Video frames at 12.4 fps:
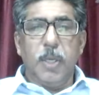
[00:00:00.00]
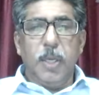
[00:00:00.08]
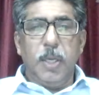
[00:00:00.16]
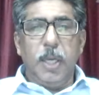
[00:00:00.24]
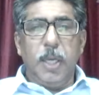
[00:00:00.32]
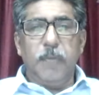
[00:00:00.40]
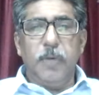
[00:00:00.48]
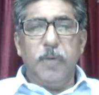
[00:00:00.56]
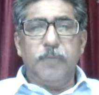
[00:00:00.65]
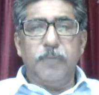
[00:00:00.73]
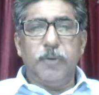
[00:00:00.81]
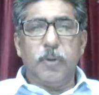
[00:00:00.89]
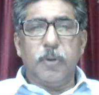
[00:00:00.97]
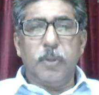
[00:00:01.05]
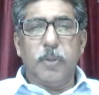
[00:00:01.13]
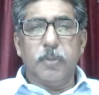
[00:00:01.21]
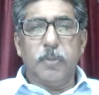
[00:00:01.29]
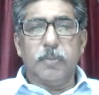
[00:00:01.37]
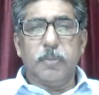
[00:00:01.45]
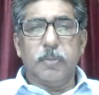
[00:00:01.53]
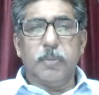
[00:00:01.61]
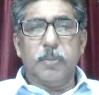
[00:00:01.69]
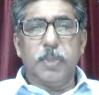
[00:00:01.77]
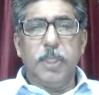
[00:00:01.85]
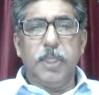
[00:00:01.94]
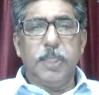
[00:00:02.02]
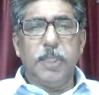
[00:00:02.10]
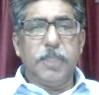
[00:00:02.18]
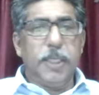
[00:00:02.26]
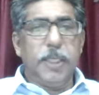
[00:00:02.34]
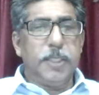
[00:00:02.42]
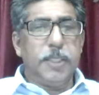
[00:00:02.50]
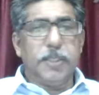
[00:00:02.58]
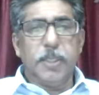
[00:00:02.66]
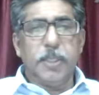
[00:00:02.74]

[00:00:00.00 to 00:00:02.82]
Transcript: And wherefore, it says